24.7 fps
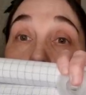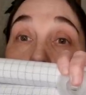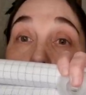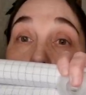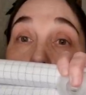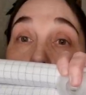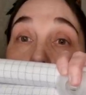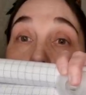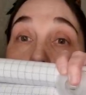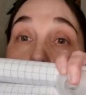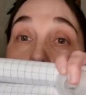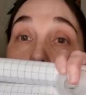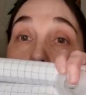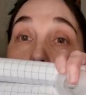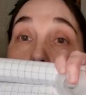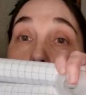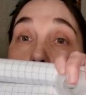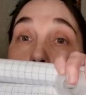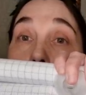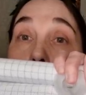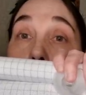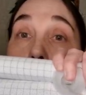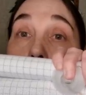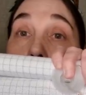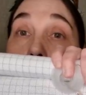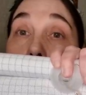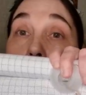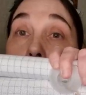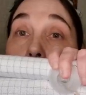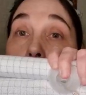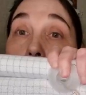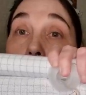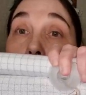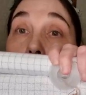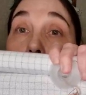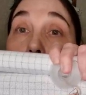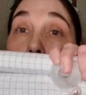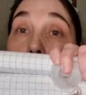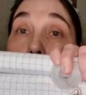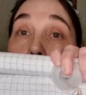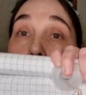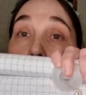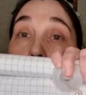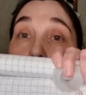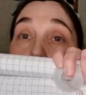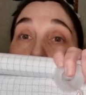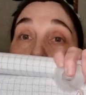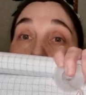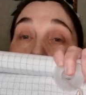I think, so I've stitched the way
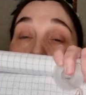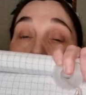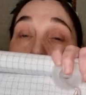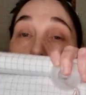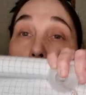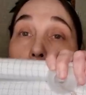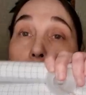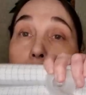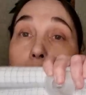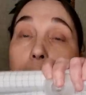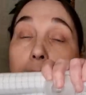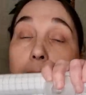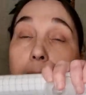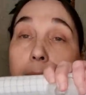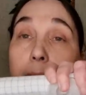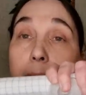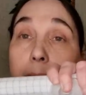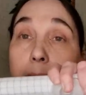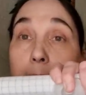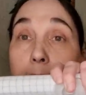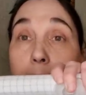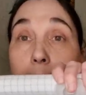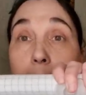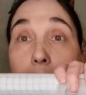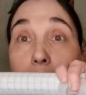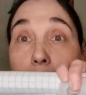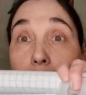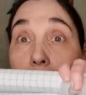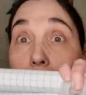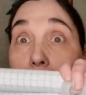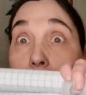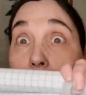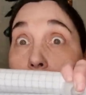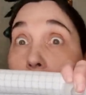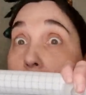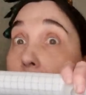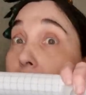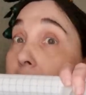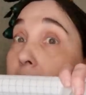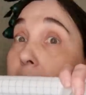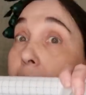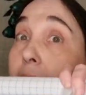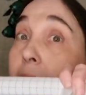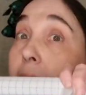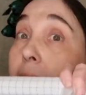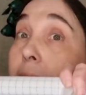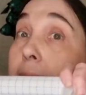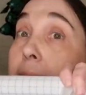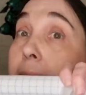up here that's it